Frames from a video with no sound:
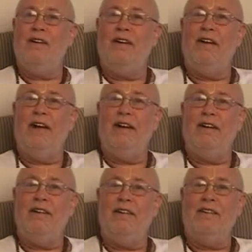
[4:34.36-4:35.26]
all that,
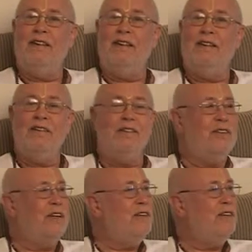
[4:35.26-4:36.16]
you know. And
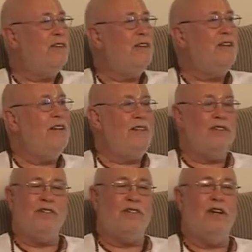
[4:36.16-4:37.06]
the deities
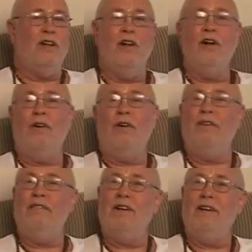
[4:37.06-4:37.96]
just glow.
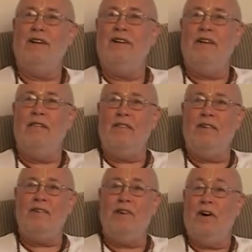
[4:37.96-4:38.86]
I mean,
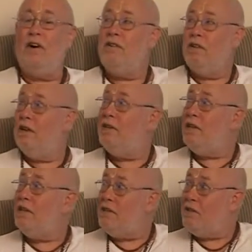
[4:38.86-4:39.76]
they're so, our
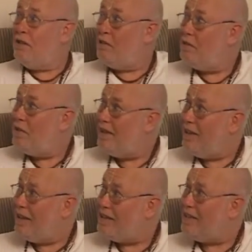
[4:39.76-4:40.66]
deities are pretty
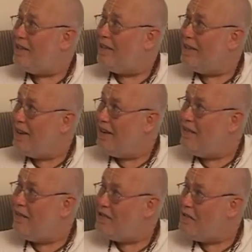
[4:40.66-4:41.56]
nice looking. They get
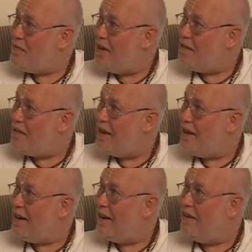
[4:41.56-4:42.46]
worshipped every
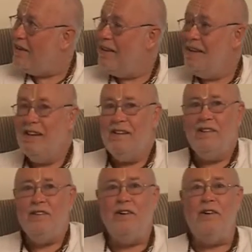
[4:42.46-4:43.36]
day now.
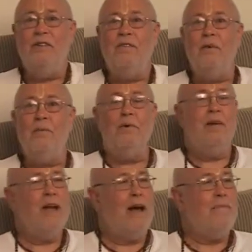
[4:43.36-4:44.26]
So they're
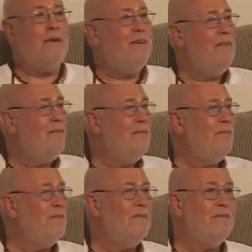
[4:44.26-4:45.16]
pretty happy.
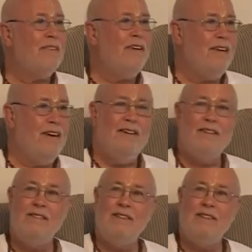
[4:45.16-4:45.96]
Yeah?